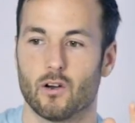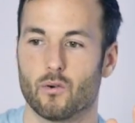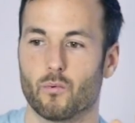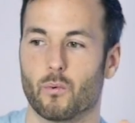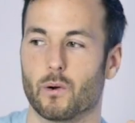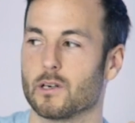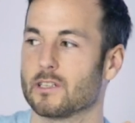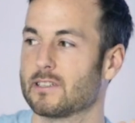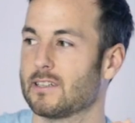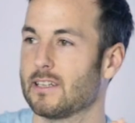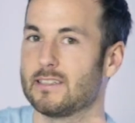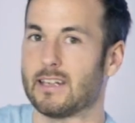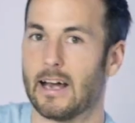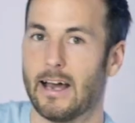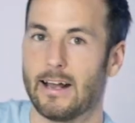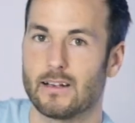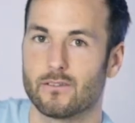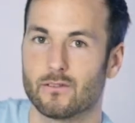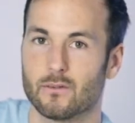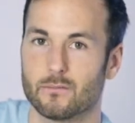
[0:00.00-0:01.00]
where's the
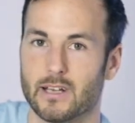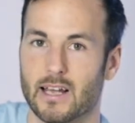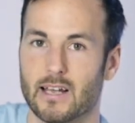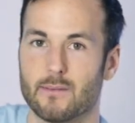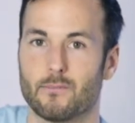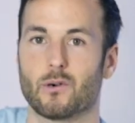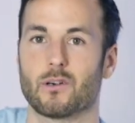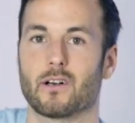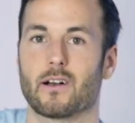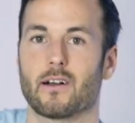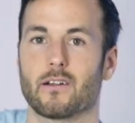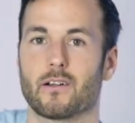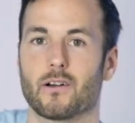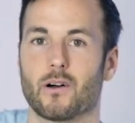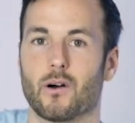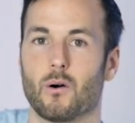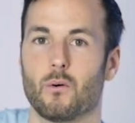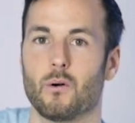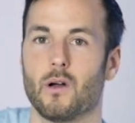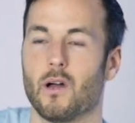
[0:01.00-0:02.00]
dining room table gonna
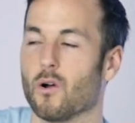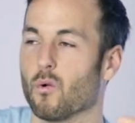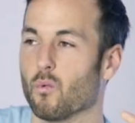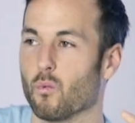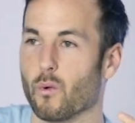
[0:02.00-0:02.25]
go,